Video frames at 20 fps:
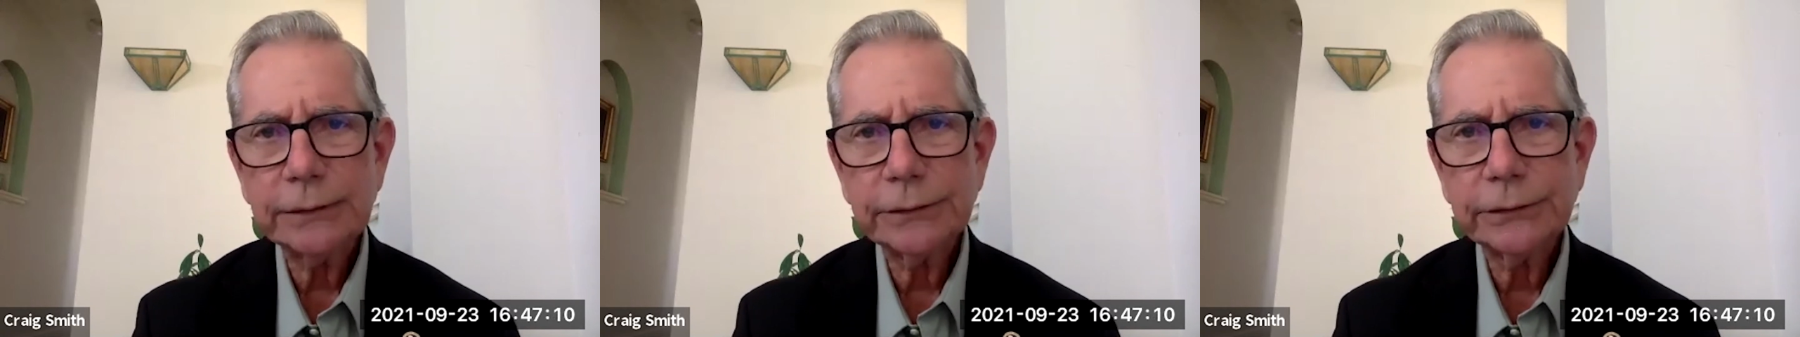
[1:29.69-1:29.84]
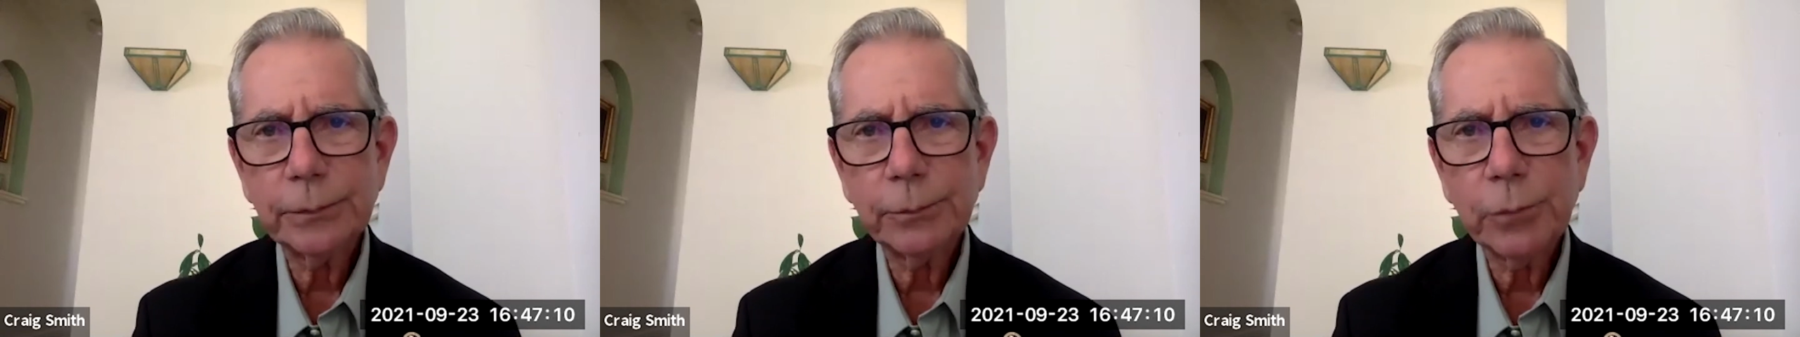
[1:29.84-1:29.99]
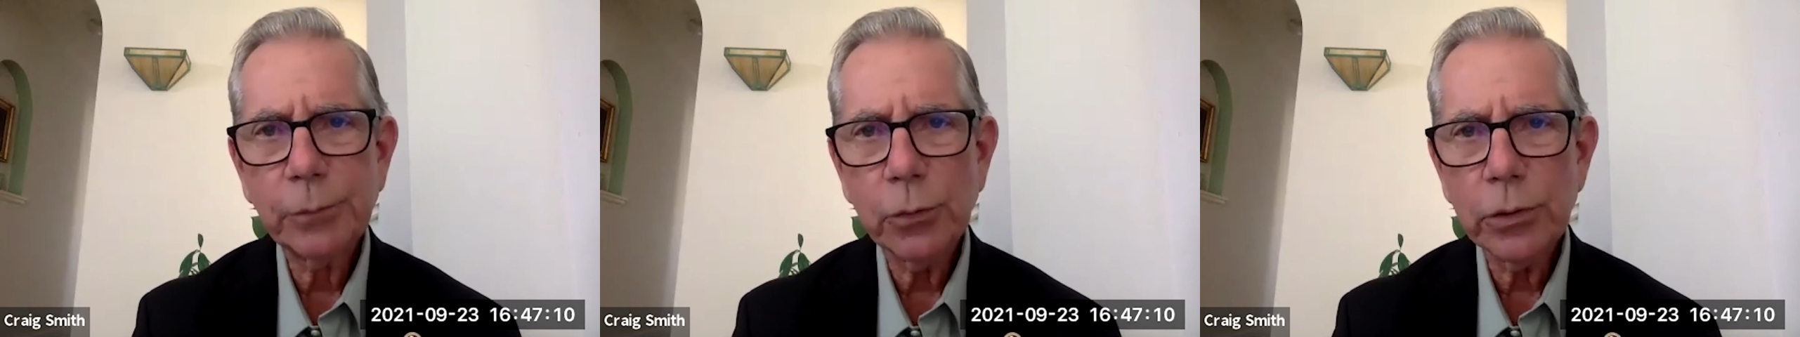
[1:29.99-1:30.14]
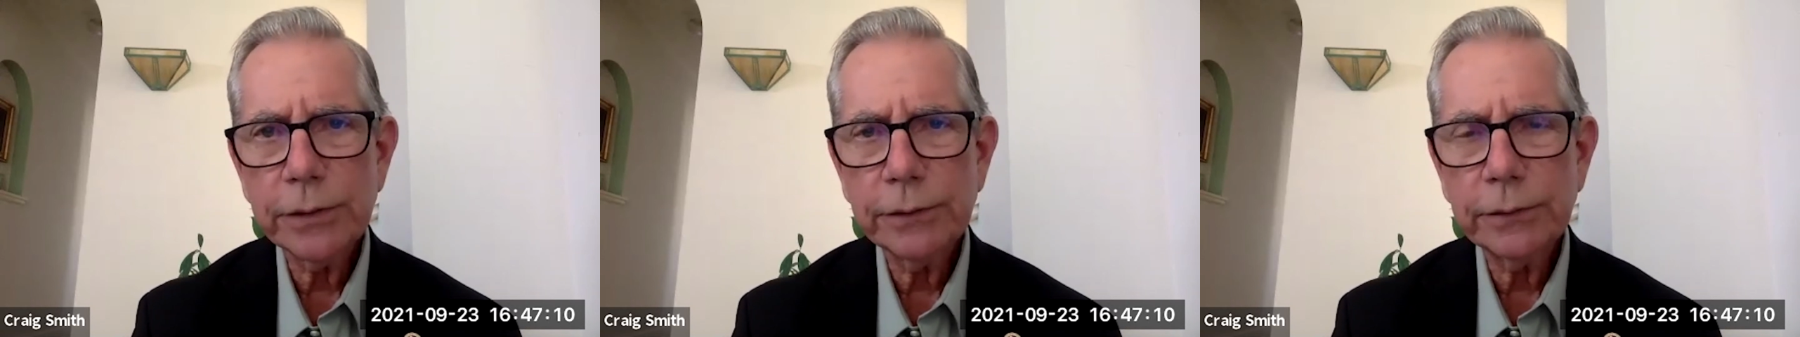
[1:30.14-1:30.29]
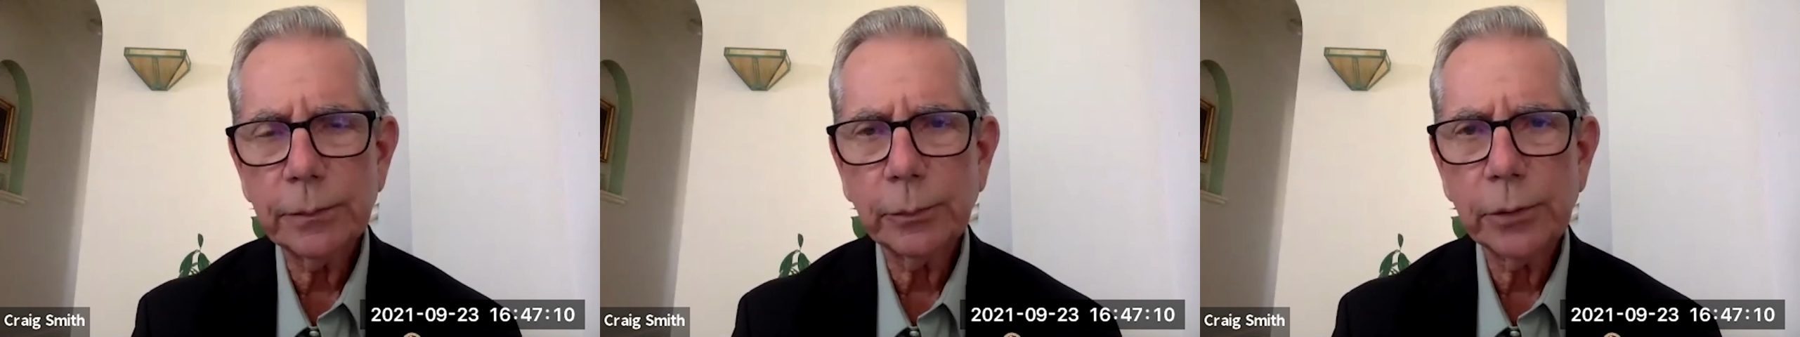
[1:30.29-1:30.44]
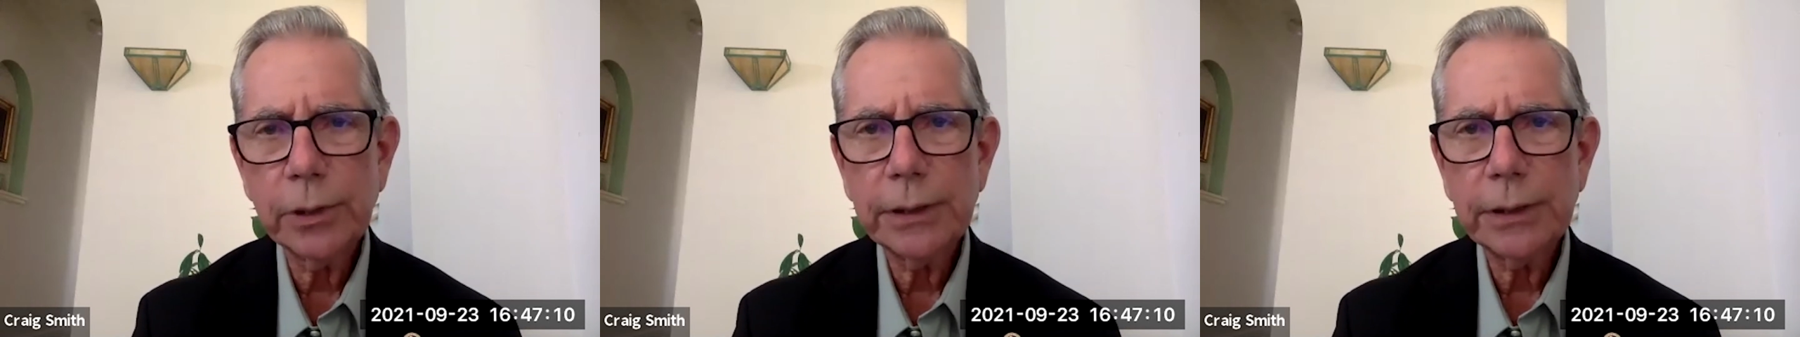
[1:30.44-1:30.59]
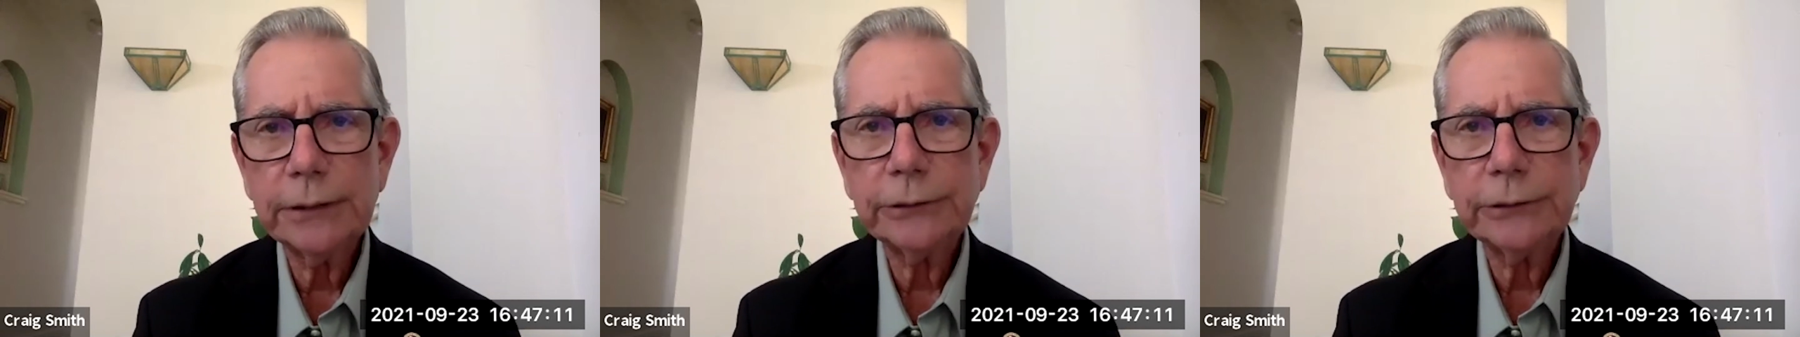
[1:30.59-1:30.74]
supported the
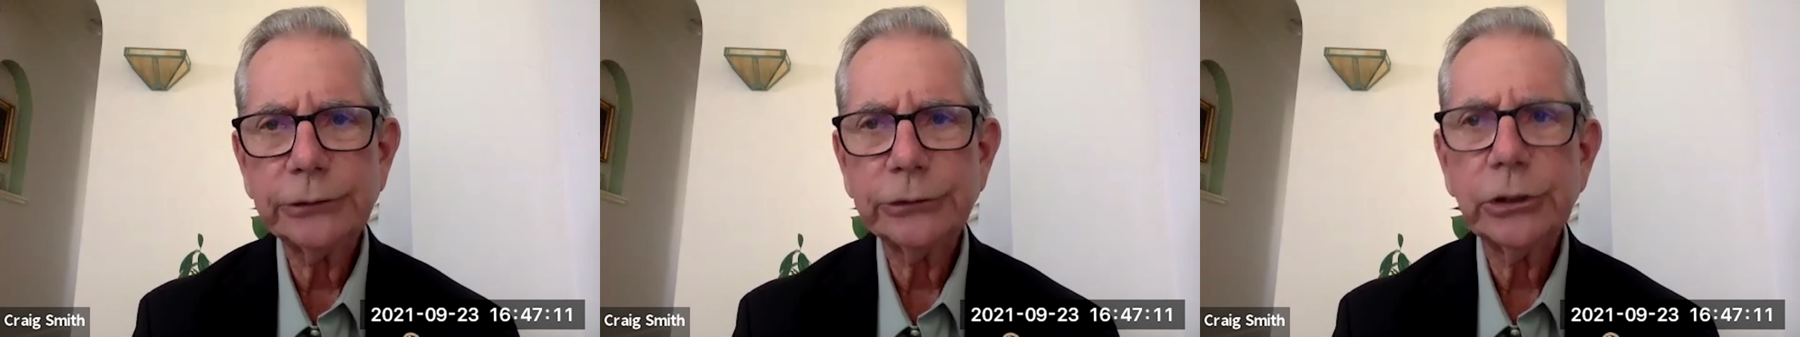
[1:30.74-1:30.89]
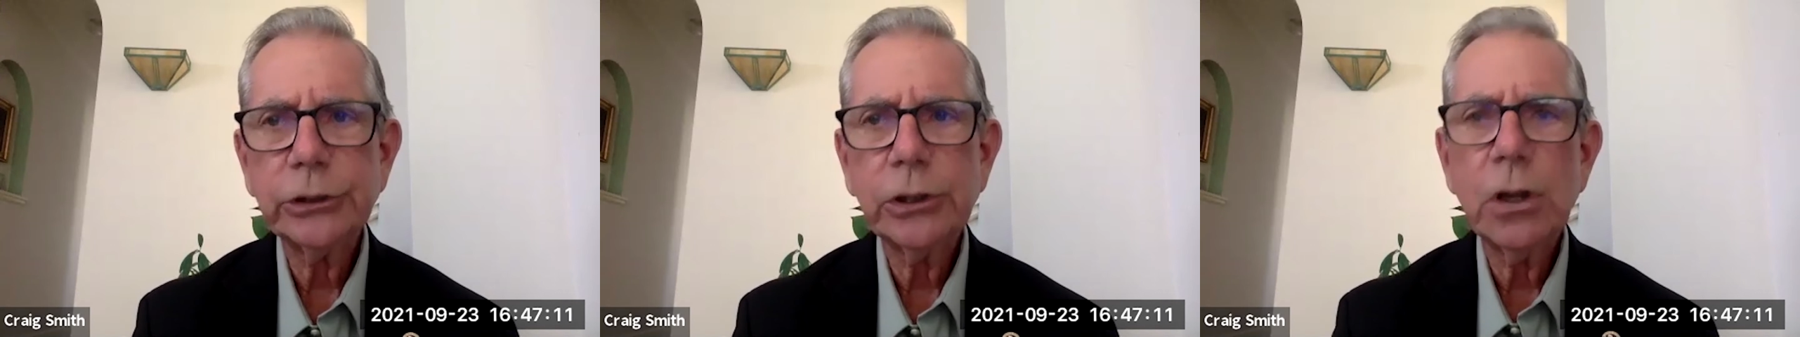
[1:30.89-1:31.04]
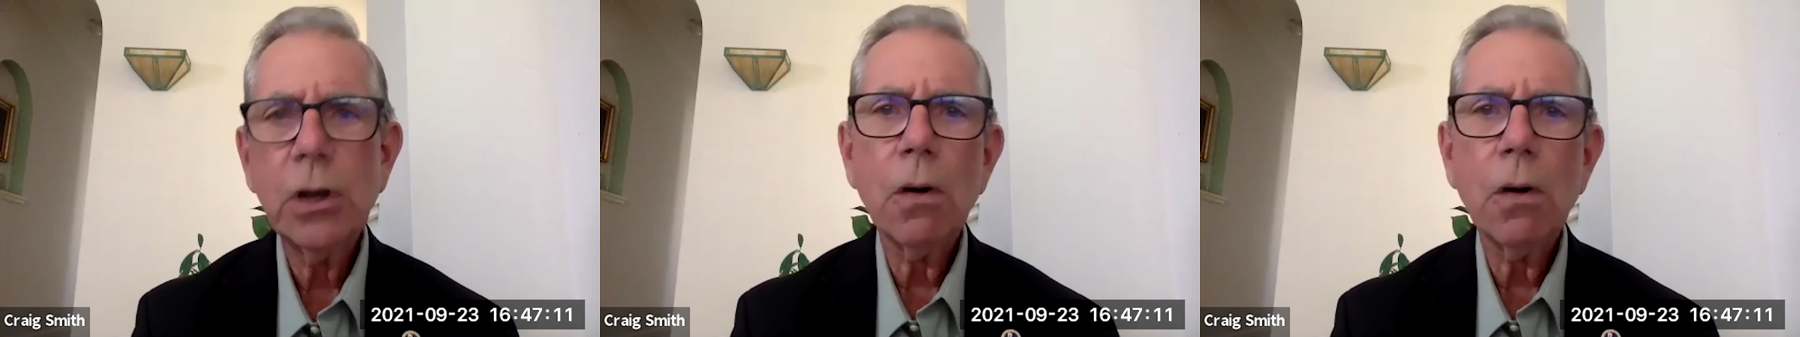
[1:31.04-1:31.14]
British,